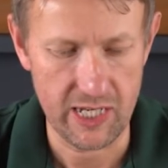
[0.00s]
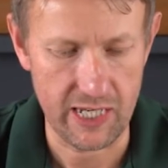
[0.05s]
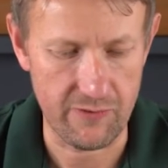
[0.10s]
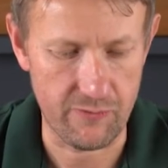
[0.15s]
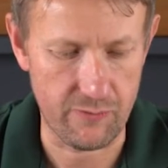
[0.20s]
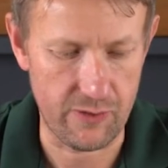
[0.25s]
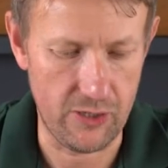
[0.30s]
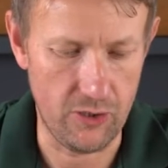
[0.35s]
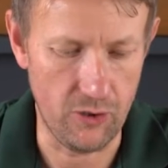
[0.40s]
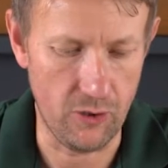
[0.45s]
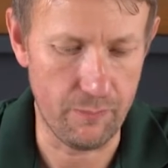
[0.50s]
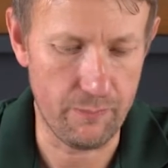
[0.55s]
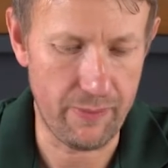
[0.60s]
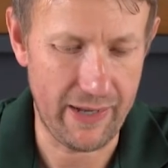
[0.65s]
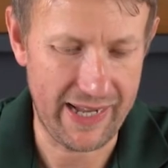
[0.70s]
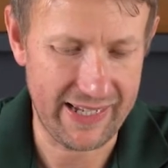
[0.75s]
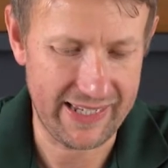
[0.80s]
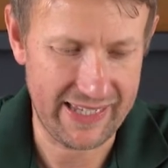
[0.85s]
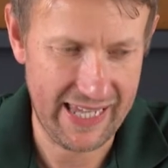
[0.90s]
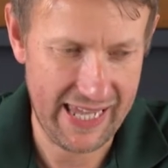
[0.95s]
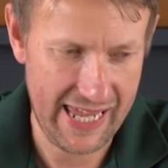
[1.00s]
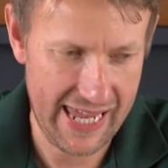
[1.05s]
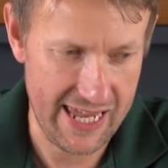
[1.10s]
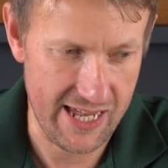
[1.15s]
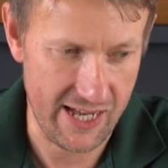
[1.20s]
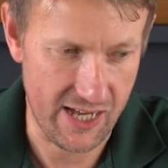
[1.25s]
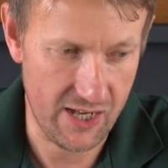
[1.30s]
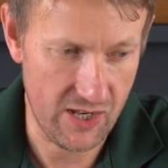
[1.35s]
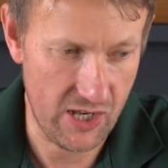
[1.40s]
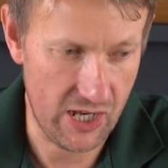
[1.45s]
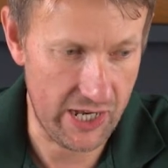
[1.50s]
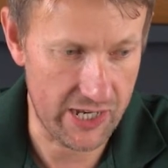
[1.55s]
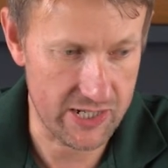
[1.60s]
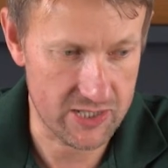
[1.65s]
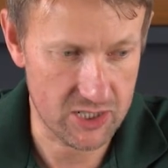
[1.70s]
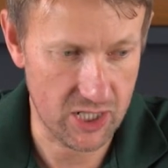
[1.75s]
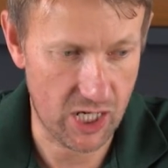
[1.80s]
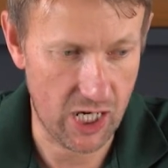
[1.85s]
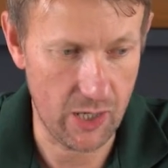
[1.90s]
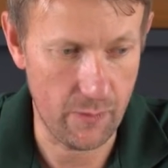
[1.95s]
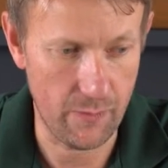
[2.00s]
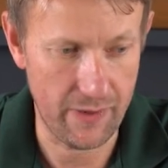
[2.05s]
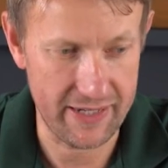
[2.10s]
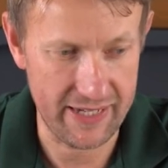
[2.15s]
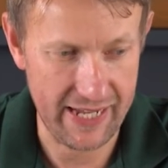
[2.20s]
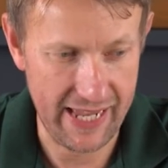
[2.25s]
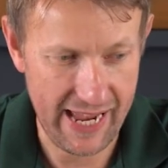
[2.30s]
if we look back here at a time when